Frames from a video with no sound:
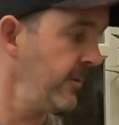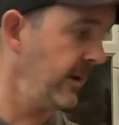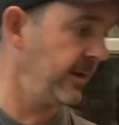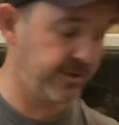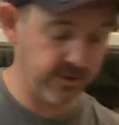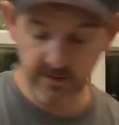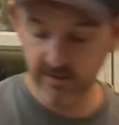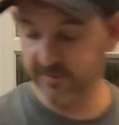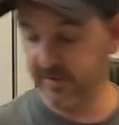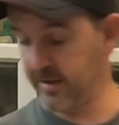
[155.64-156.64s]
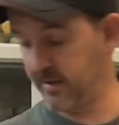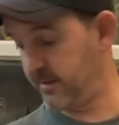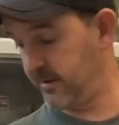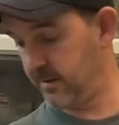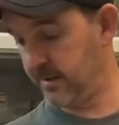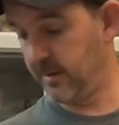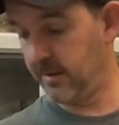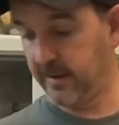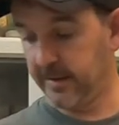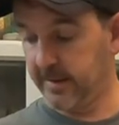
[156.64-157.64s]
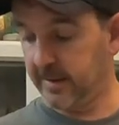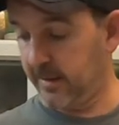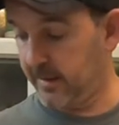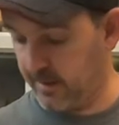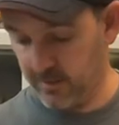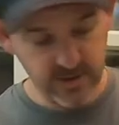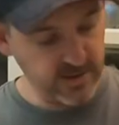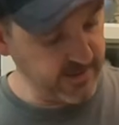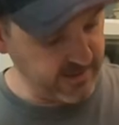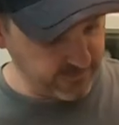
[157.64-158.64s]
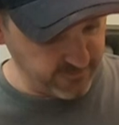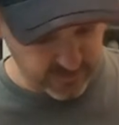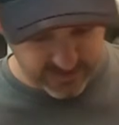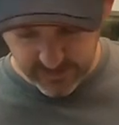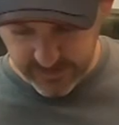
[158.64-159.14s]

Right, let's chuck that over there. Okay. All right.